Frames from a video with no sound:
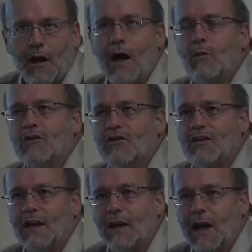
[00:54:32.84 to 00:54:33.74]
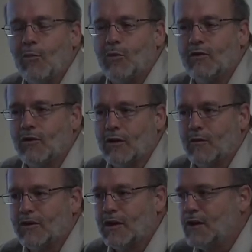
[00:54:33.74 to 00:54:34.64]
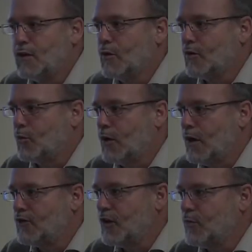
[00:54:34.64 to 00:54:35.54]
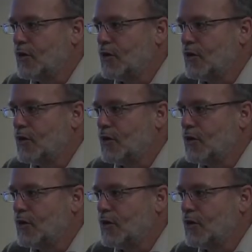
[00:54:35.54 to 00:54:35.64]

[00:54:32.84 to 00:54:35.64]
I would say, ambivalent when they deal with the project.